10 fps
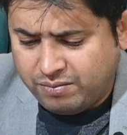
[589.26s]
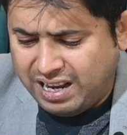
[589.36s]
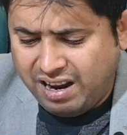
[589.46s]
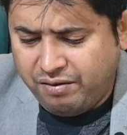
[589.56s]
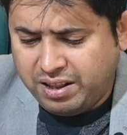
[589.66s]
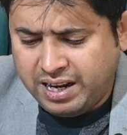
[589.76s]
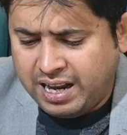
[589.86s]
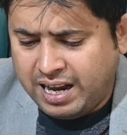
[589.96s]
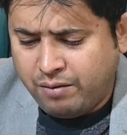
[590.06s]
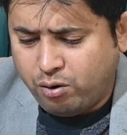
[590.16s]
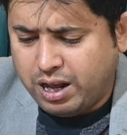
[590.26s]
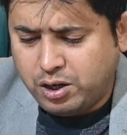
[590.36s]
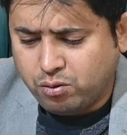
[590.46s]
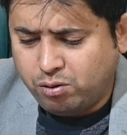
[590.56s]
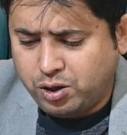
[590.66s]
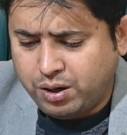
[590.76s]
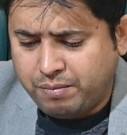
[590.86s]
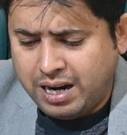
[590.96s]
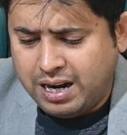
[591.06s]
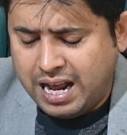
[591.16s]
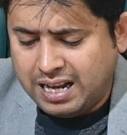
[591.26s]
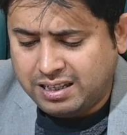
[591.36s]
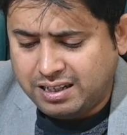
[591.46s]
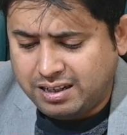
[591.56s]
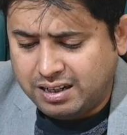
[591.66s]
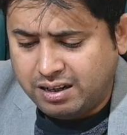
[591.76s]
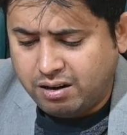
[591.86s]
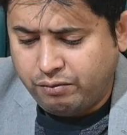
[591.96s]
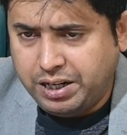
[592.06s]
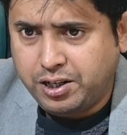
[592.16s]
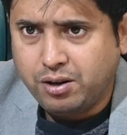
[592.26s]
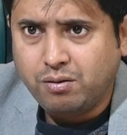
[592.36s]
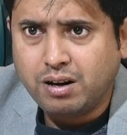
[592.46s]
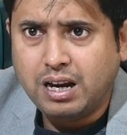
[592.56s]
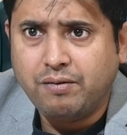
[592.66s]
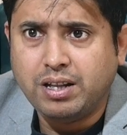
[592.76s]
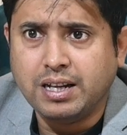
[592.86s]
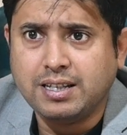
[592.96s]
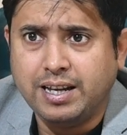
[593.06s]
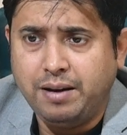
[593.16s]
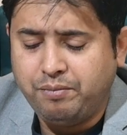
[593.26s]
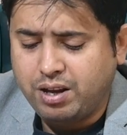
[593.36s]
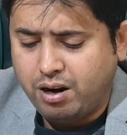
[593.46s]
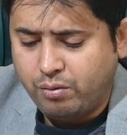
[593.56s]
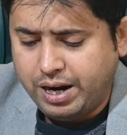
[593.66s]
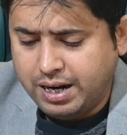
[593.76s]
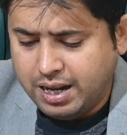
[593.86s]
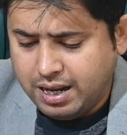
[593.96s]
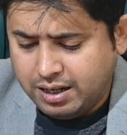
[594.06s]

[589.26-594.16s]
Everything what I told you in my last video, everything is same. Alright.